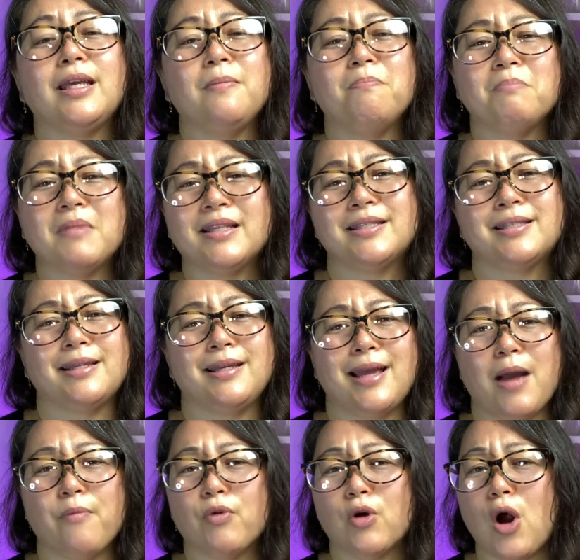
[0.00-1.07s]
immensely
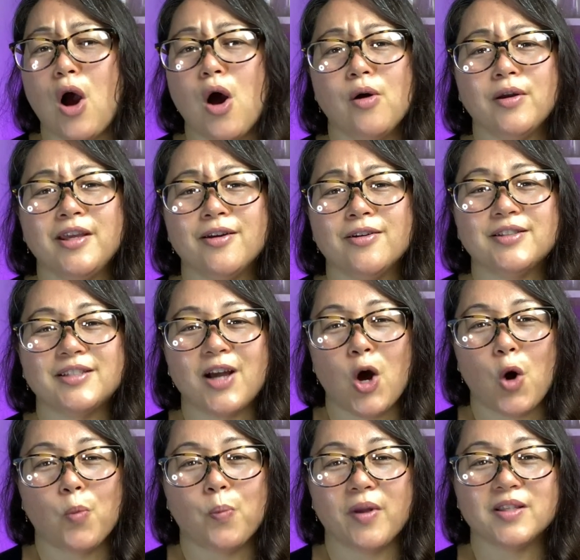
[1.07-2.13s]
and we're all here to
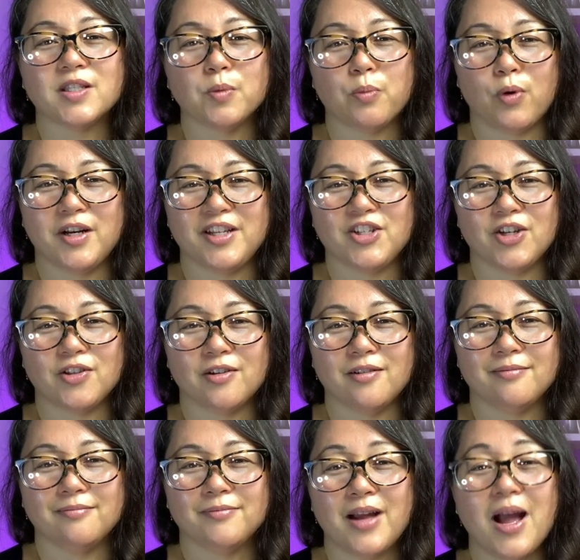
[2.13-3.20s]
help and support each other.
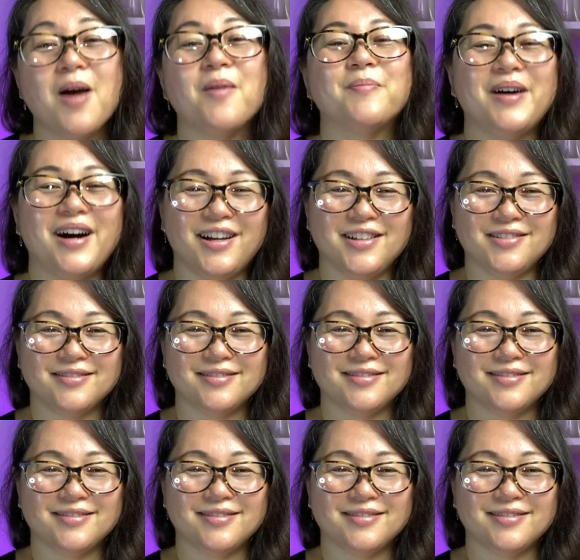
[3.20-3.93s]
Mahalo.